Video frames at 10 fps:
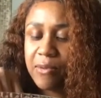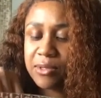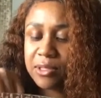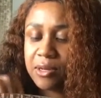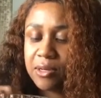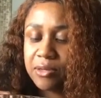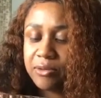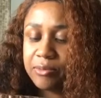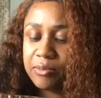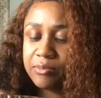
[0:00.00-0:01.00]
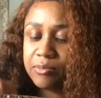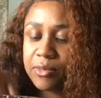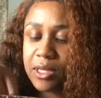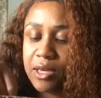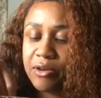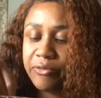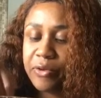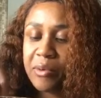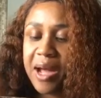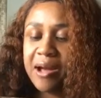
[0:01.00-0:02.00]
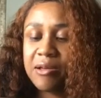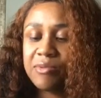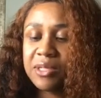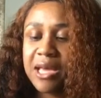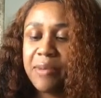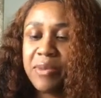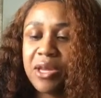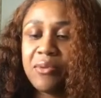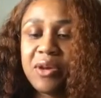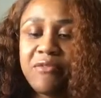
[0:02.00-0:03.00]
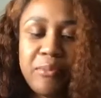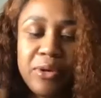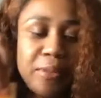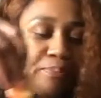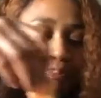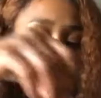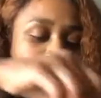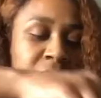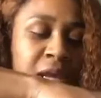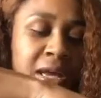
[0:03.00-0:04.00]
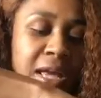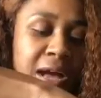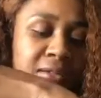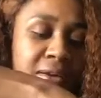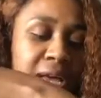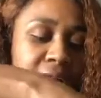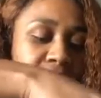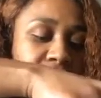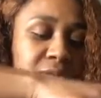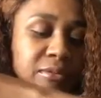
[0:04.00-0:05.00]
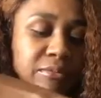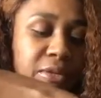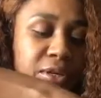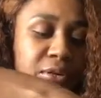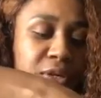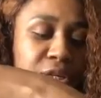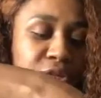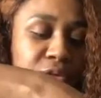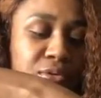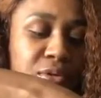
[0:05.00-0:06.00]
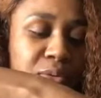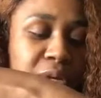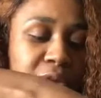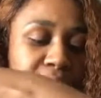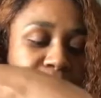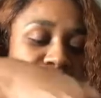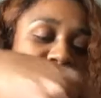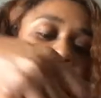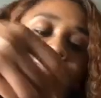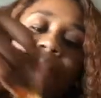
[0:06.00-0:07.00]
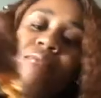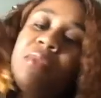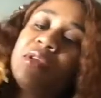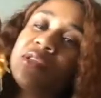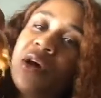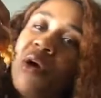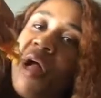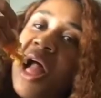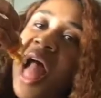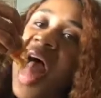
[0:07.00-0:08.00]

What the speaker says: was ill for a while. He was a diabetic or whatever, but he also had other medical issues or whatever. So